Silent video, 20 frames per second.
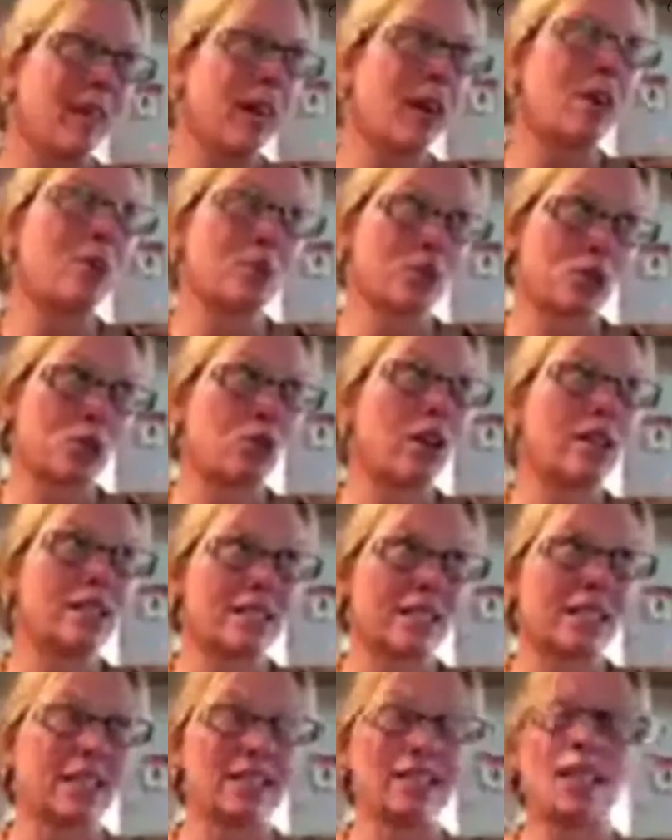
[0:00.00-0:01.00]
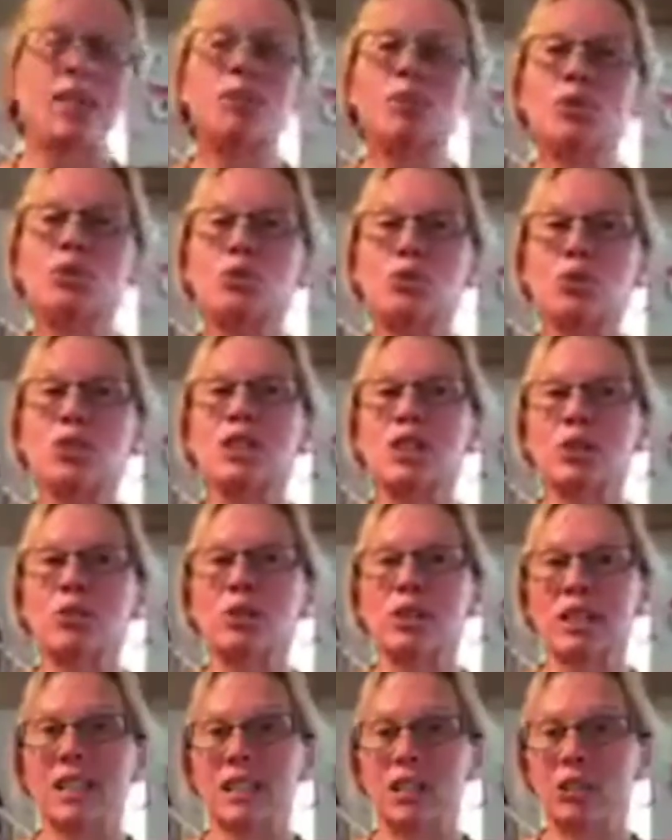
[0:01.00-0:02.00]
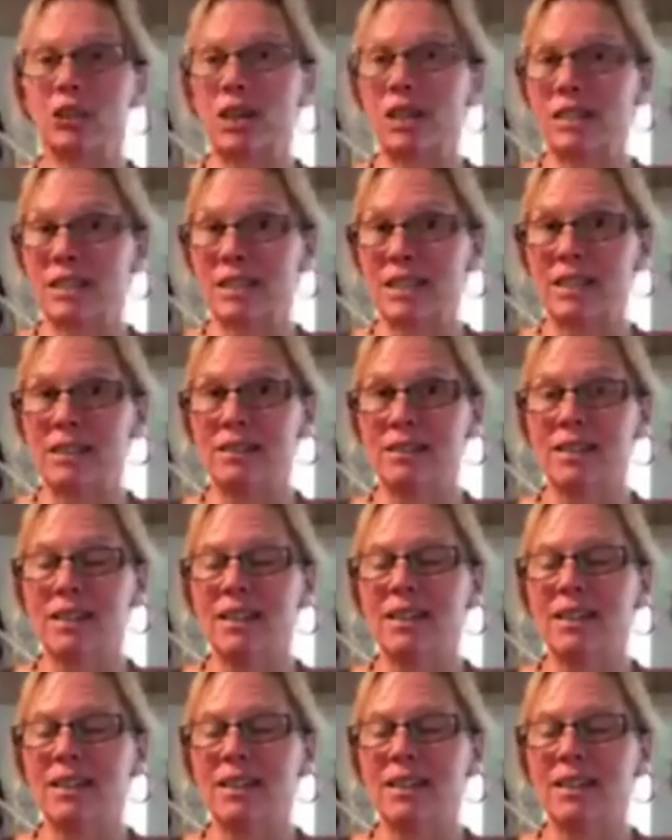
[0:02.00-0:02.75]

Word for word: it was crazy. It was really, really crazy.